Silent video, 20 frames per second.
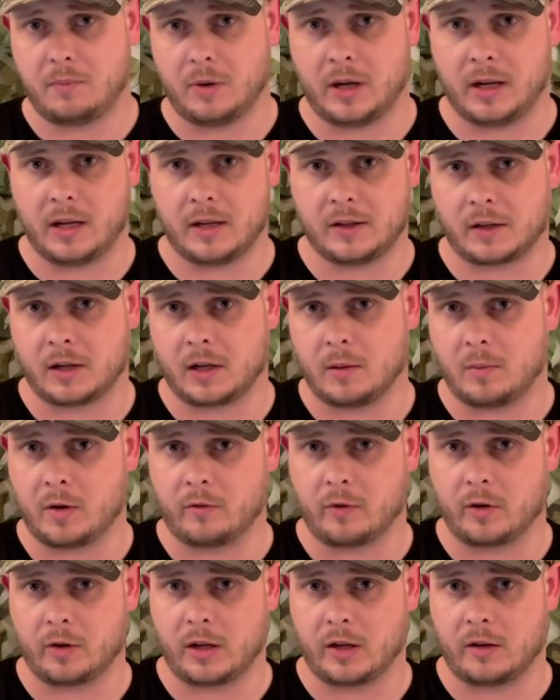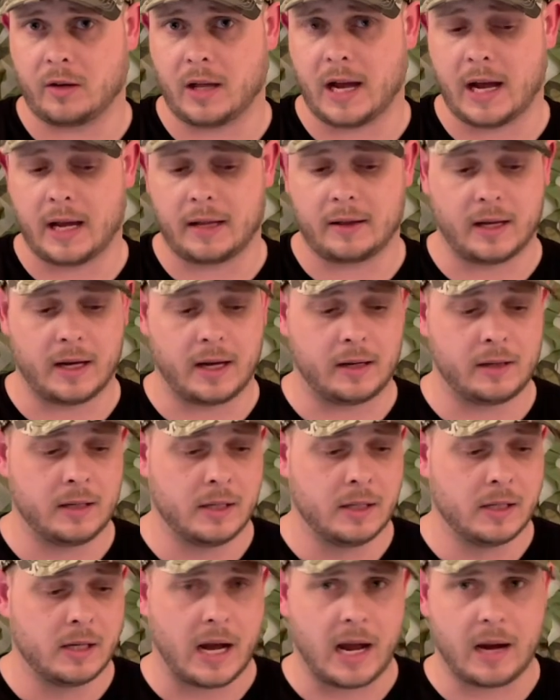but is going to be really glad that
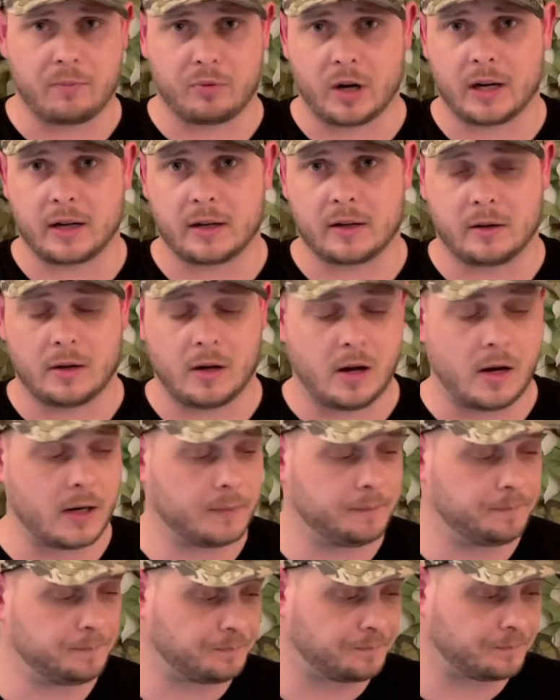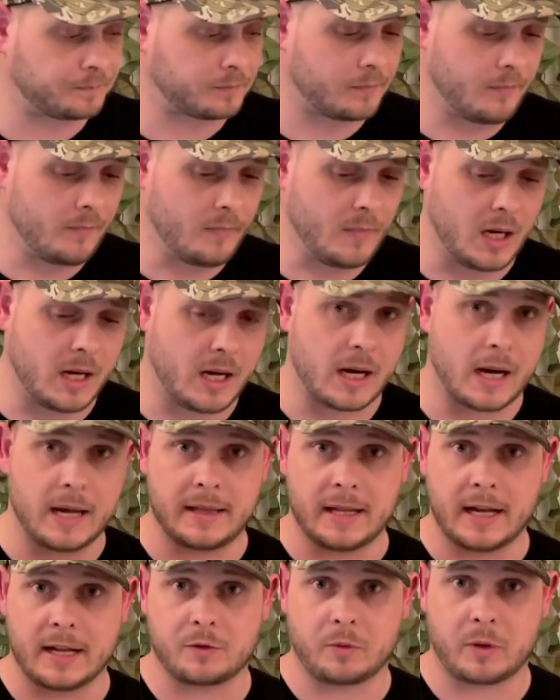I brought it along,
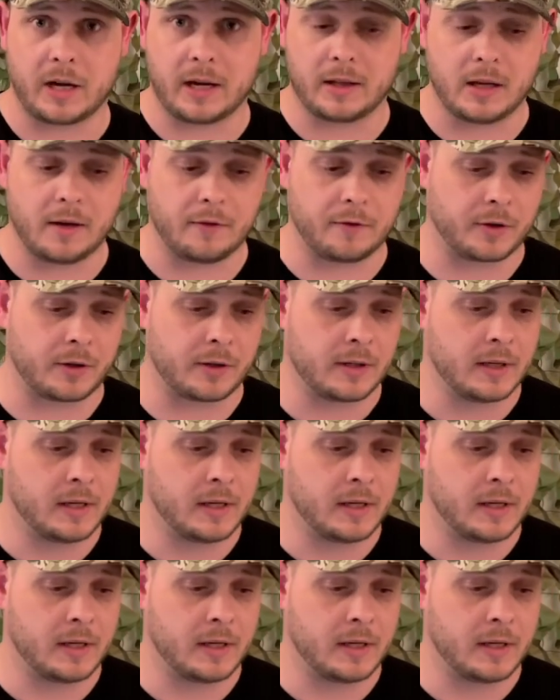and that's why I love her.